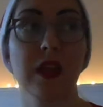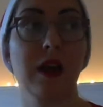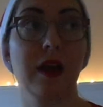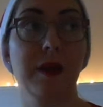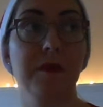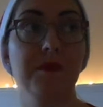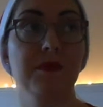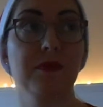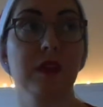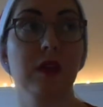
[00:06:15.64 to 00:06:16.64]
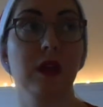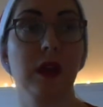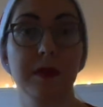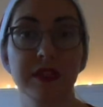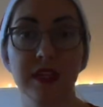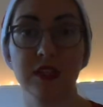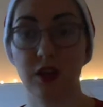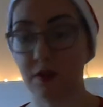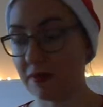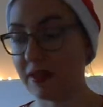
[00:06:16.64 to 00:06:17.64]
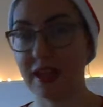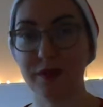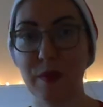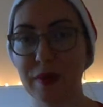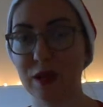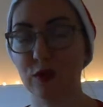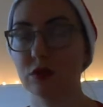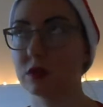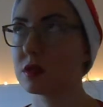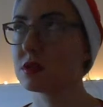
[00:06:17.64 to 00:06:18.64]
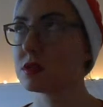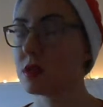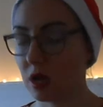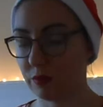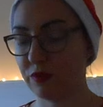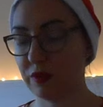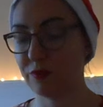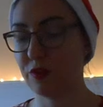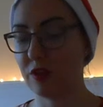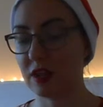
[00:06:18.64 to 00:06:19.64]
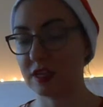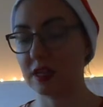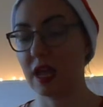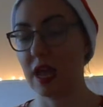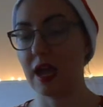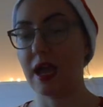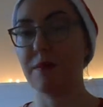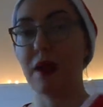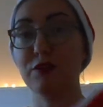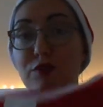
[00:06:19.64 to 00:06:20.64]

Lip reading: a couple of days ago and they had Mummy Claus. I was infuriated. I'd